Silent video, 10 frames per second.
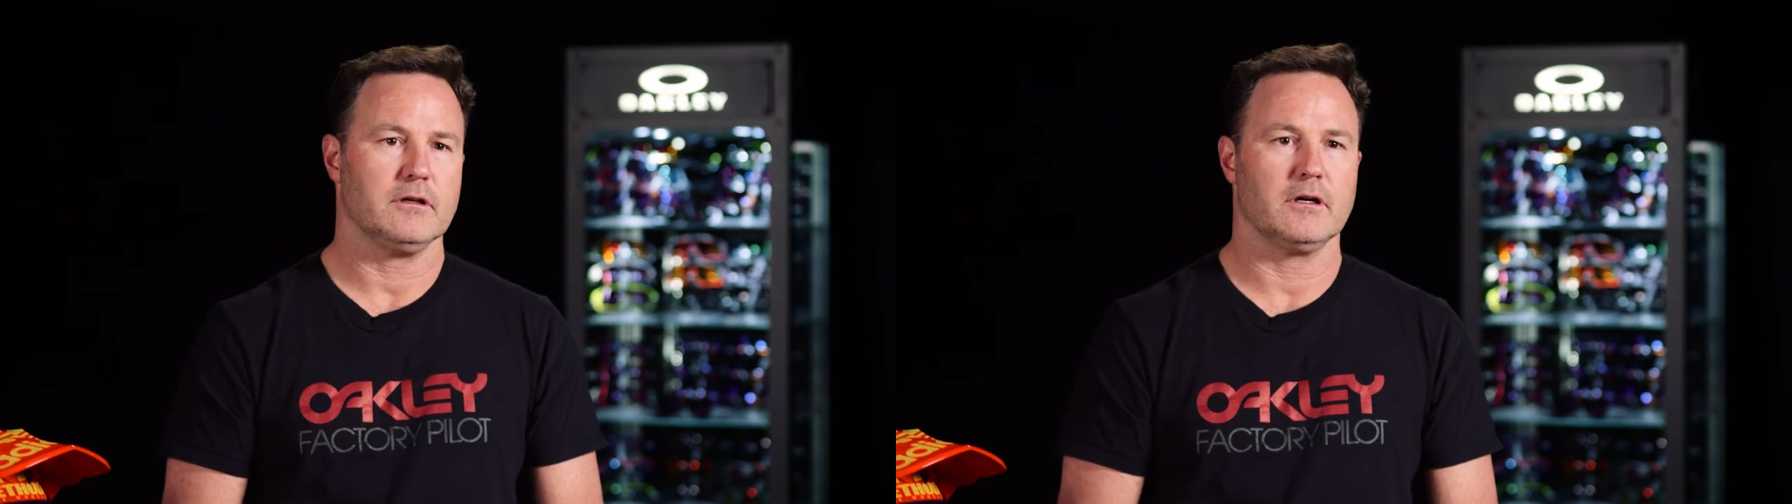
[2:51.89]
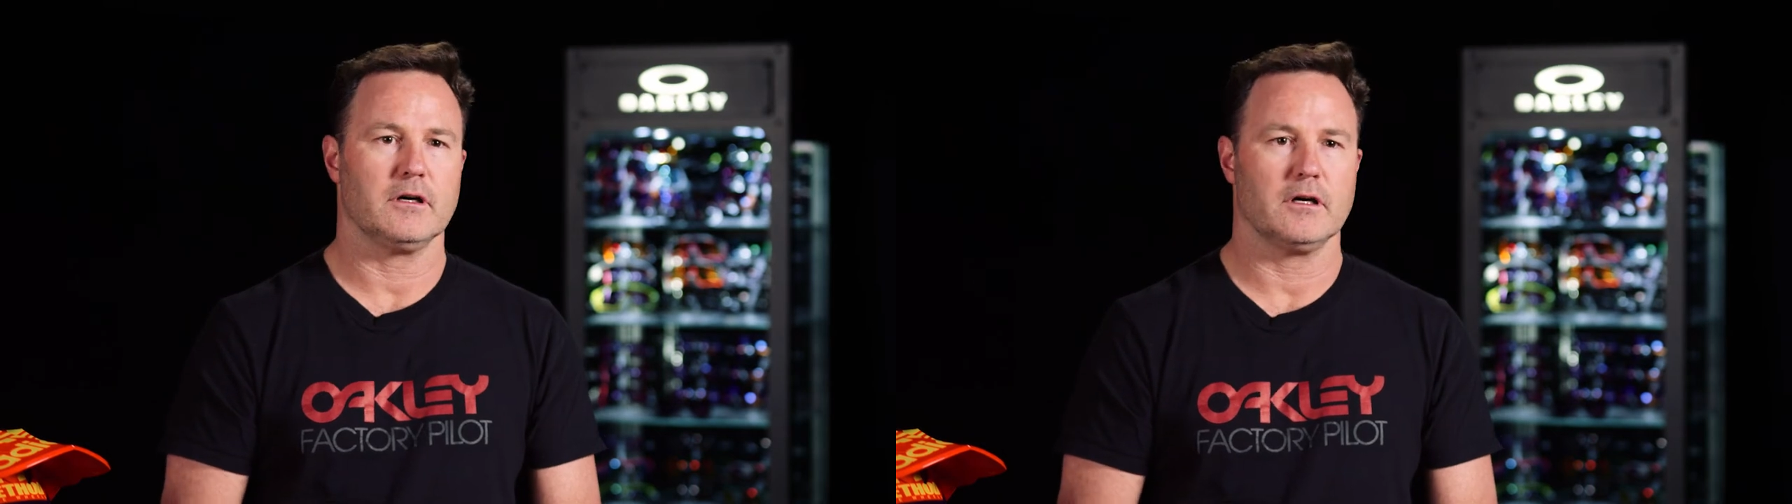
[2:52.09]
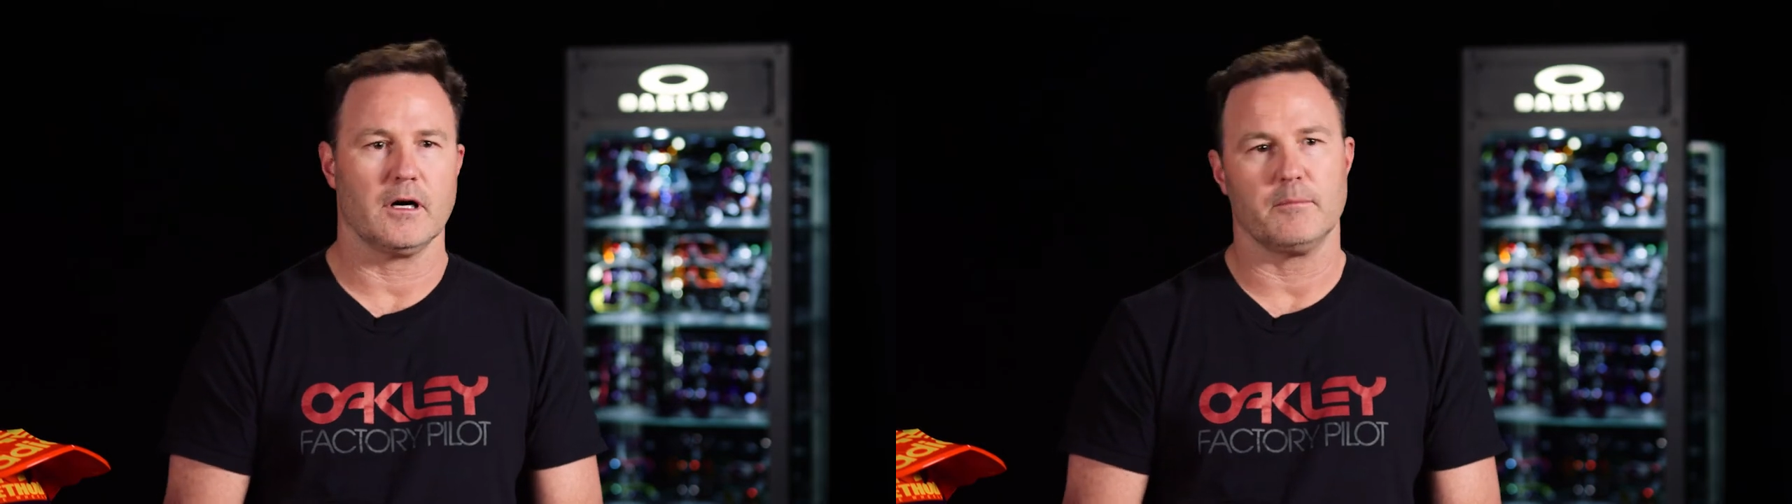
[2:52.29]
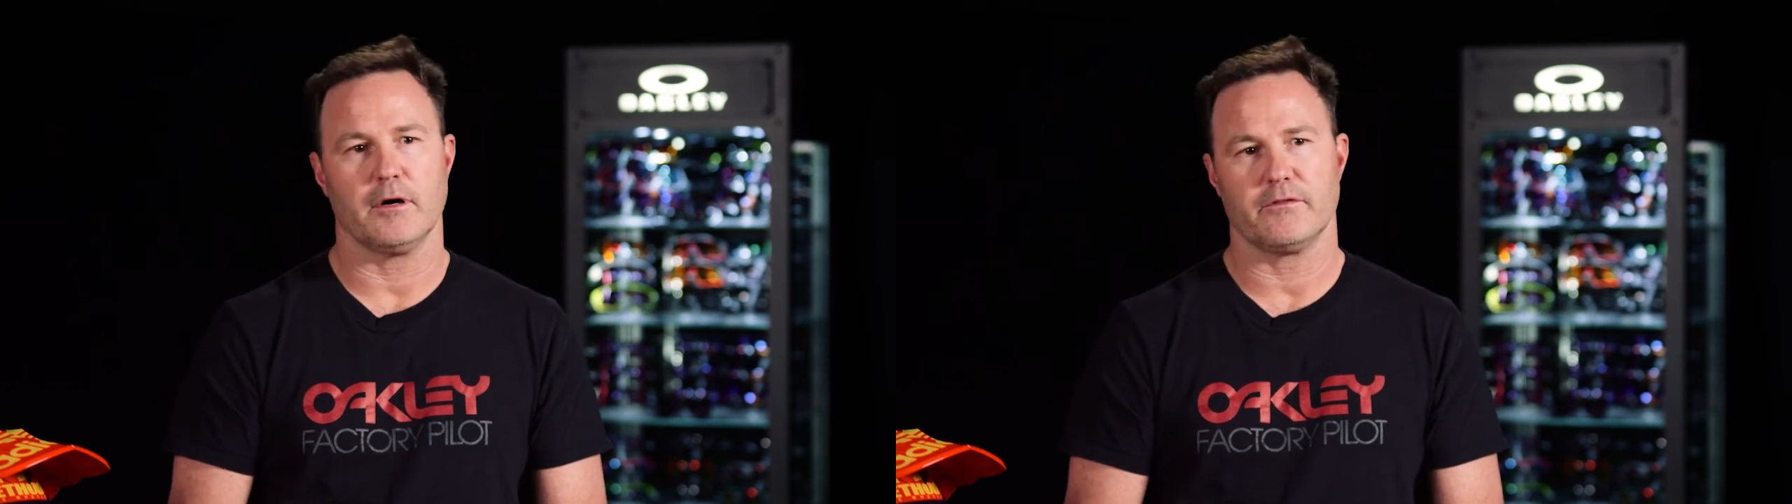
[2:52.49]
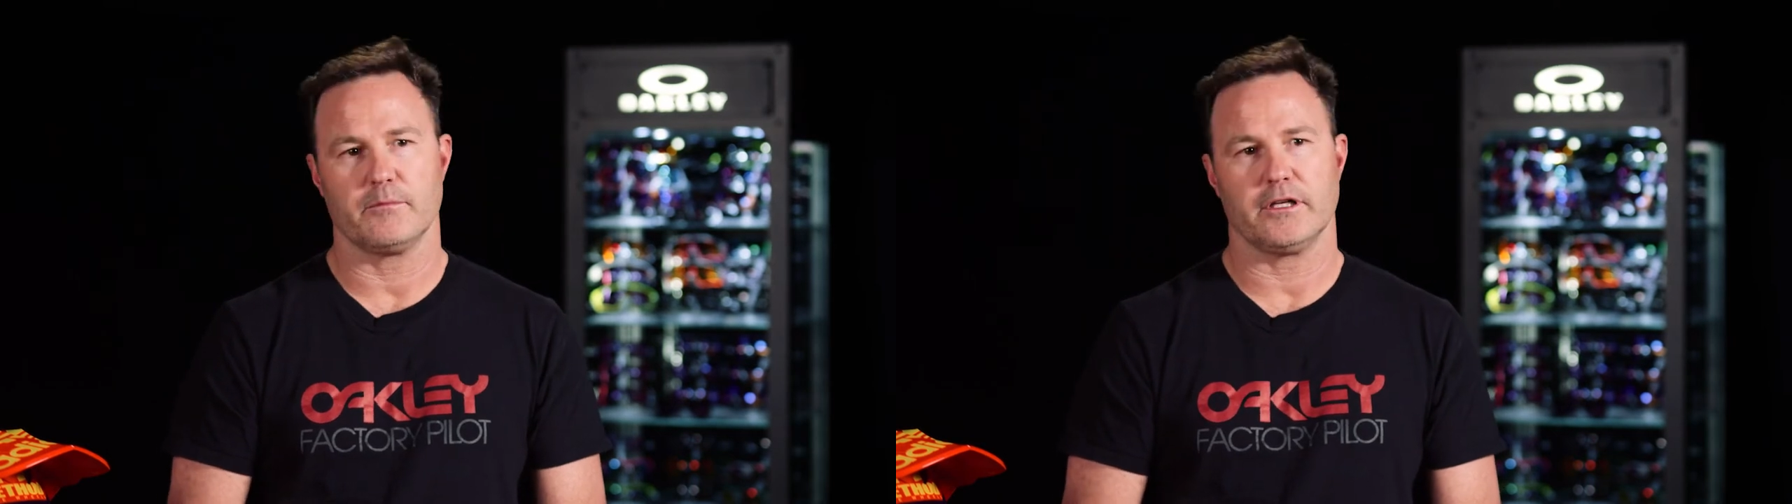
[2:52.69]

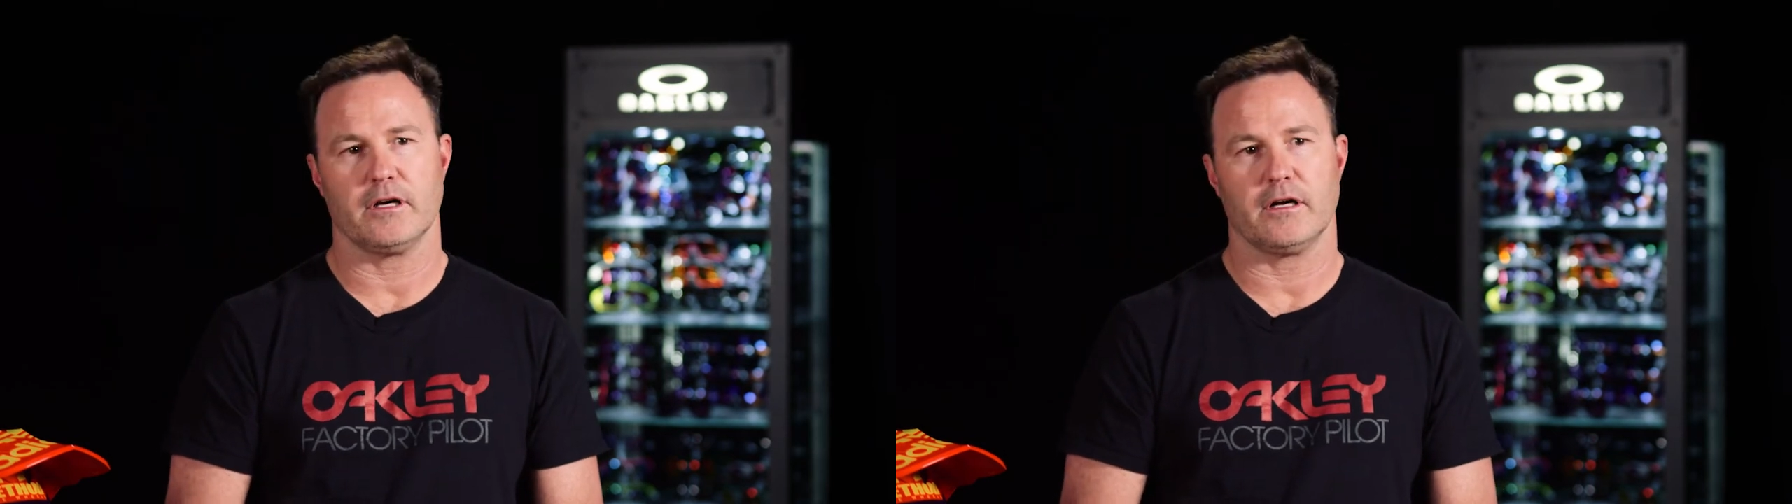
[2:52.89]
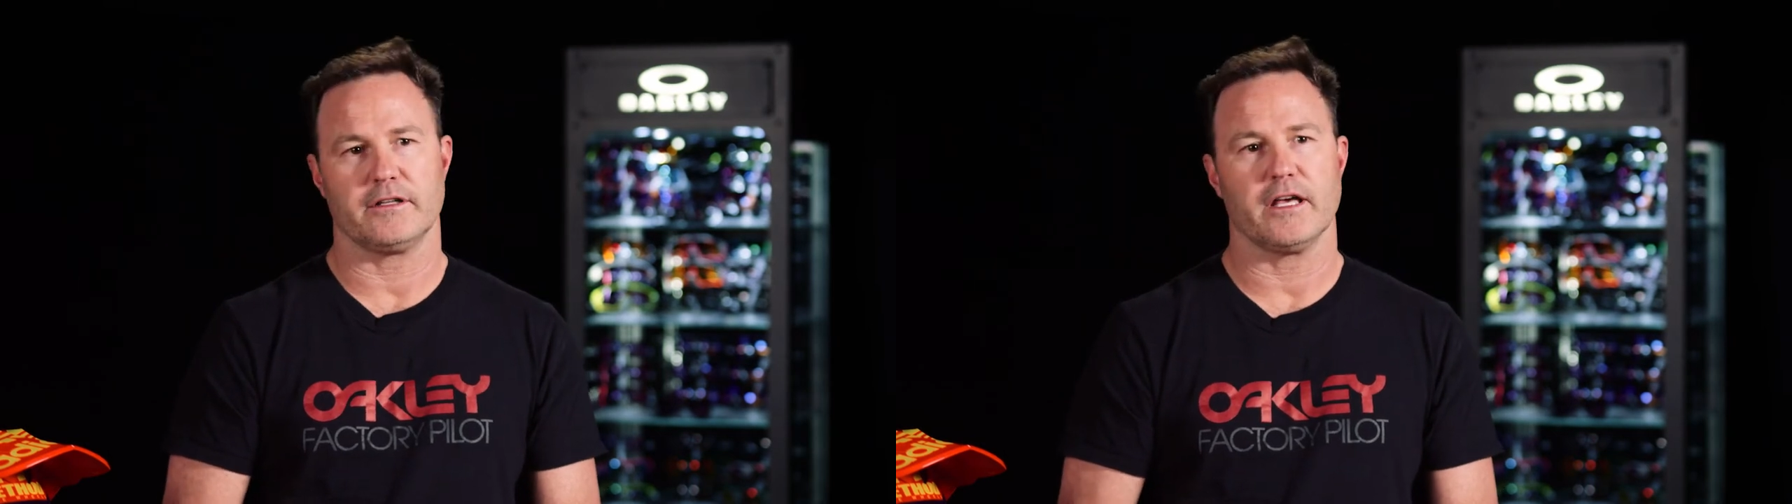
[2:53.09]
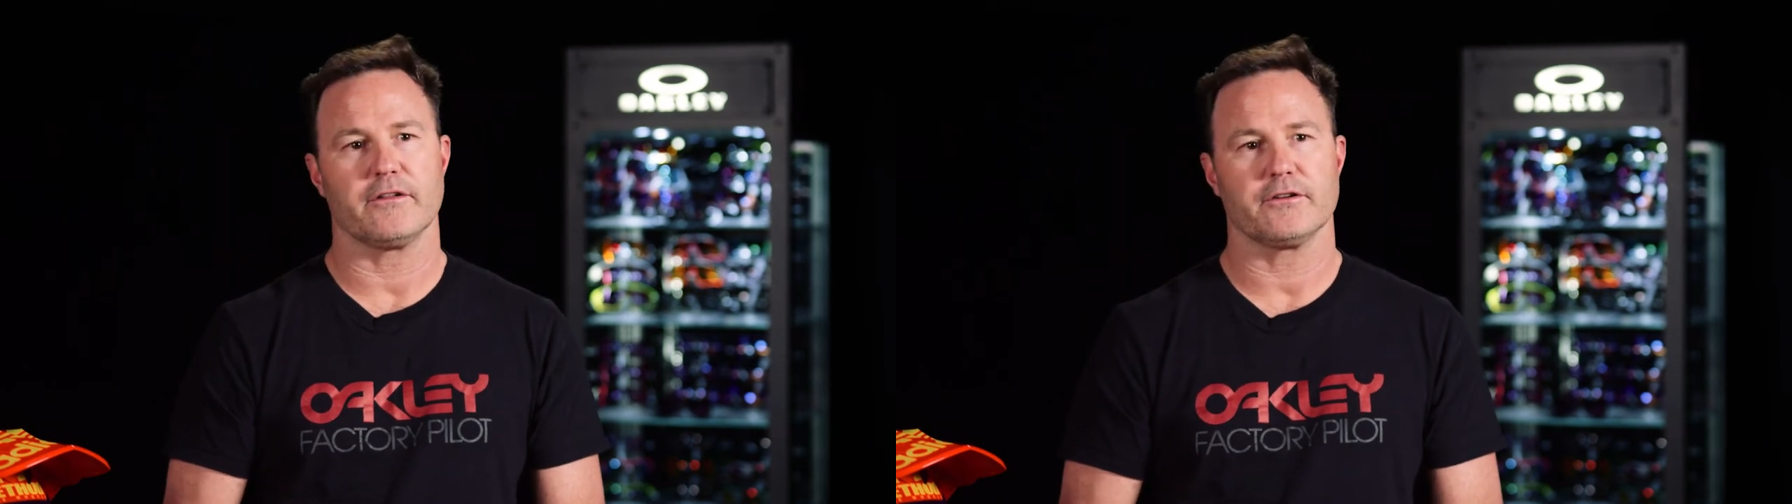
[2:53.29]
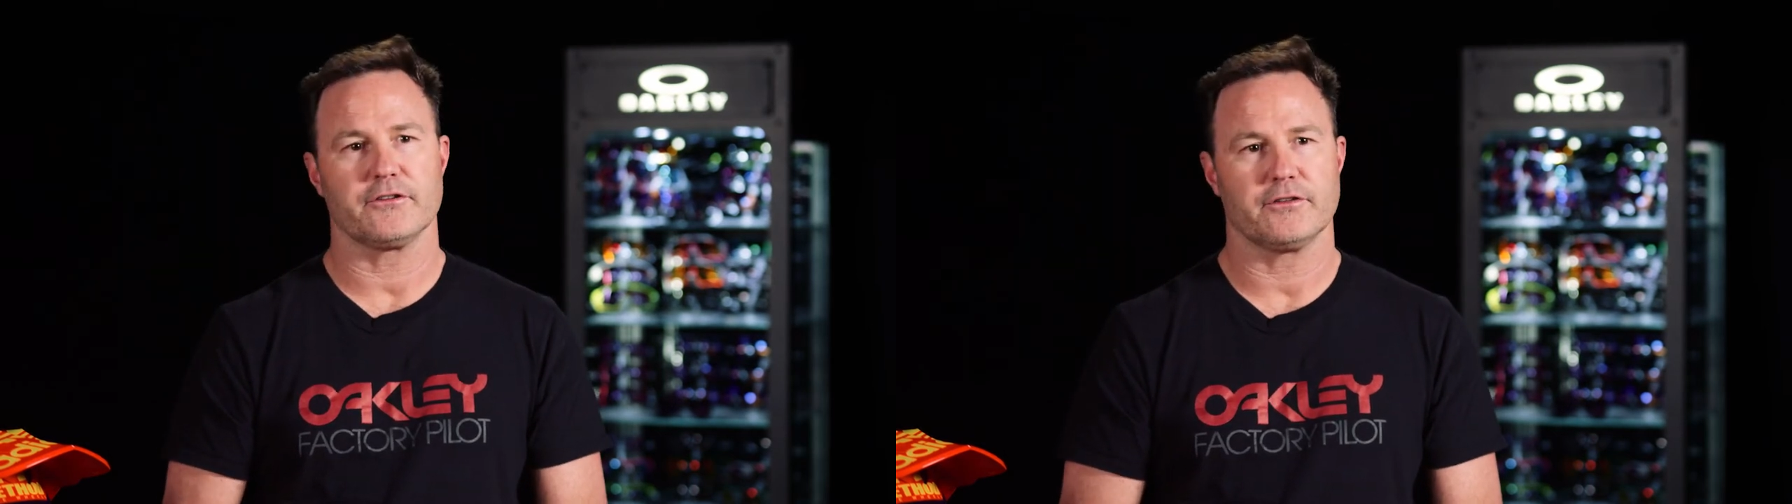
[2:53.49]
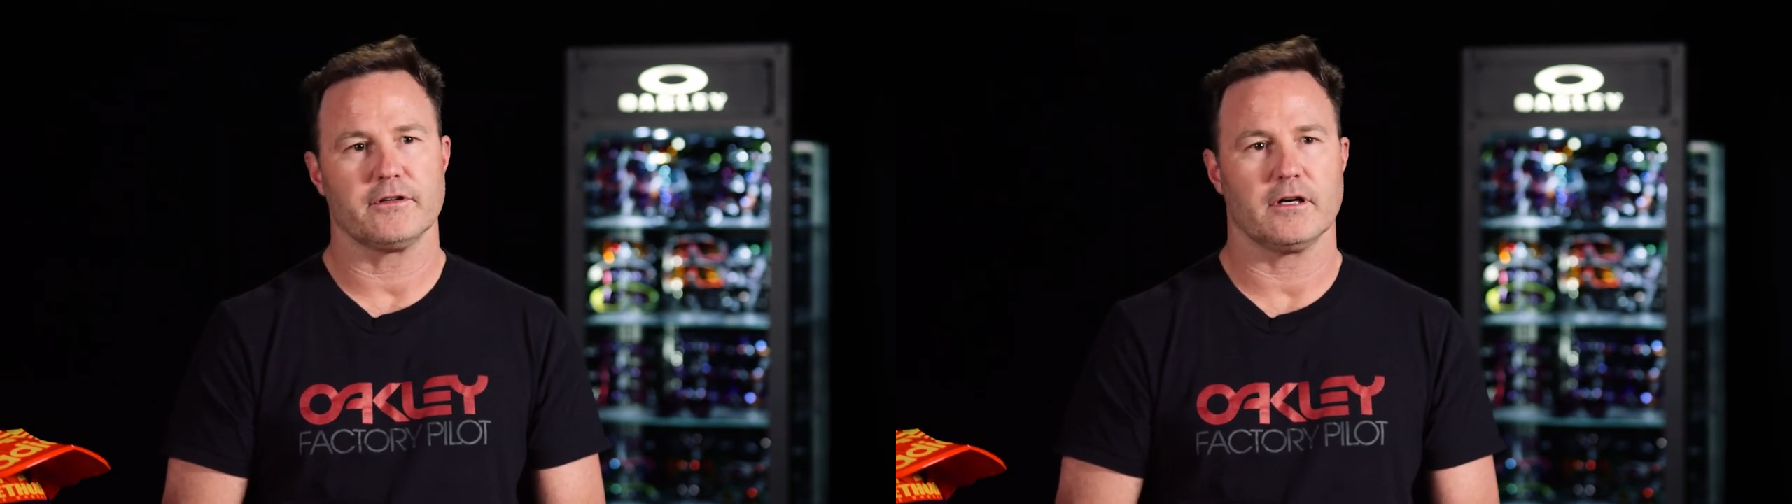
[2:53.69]
above and beyond the
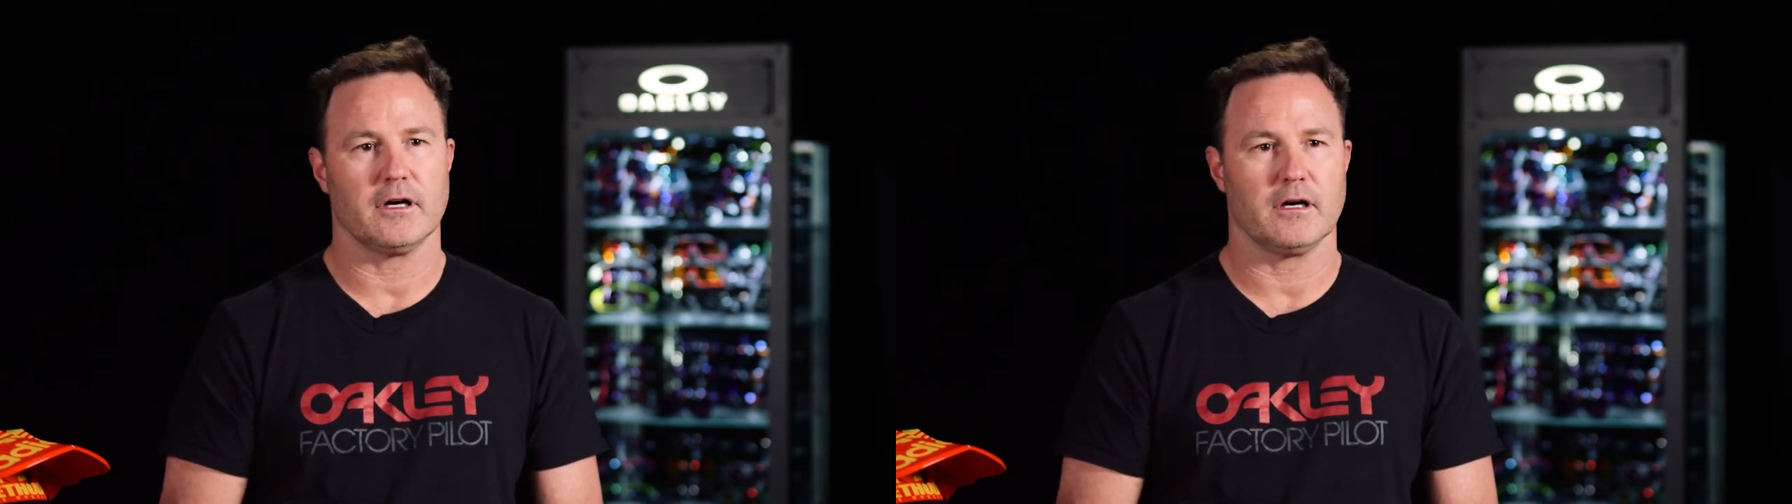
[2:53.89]
others.